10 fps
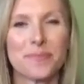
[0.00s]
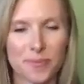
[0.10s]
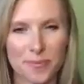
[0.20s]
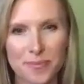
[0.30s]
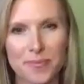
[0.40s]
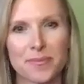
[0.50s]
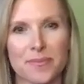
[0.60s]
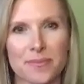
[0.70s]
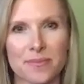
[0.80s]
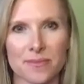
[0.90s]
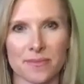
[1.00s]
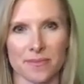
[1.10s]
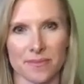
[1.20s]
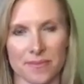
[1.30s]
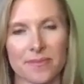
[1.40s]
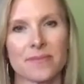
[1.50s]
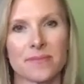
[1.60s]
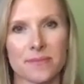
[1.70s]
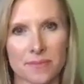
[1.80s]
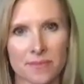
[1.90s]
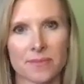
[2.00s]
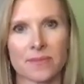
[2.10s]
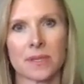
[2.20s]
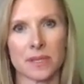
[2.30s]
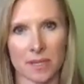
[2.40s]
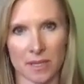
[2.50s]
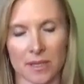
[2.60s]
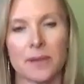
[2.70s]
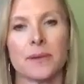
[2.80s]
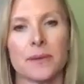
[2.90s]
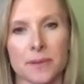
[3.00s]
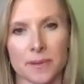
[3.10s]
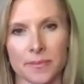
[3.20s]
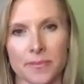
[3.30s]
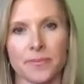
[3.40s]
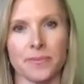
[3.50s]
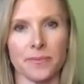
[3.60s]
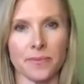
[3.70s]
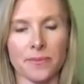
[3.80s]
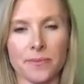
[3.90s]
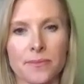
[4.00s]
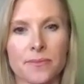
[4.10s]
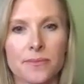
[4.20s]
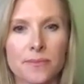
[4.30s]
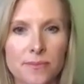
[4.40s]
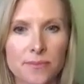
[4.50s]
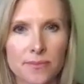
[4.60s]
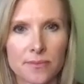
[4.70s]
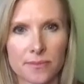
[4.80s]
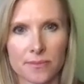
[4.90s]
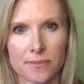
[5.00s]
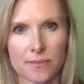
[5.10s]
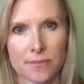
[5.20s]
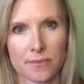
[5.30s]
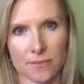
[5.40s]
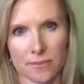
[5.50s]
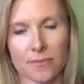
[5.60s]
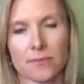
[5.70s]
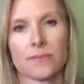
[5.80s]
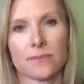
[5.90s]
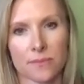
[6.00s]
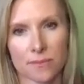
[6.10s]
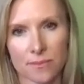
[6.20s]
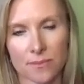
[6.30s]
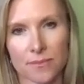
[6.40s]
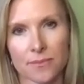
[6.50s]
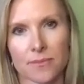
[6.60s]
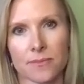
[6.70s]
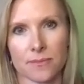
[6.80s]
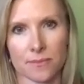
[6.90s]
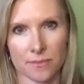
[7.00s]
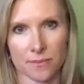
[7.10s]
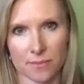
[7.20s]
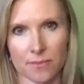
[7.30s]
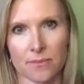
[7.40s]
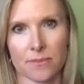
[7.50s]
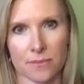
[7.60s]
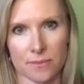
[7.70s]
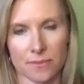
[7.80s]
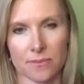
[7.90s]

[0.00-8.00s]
(silent)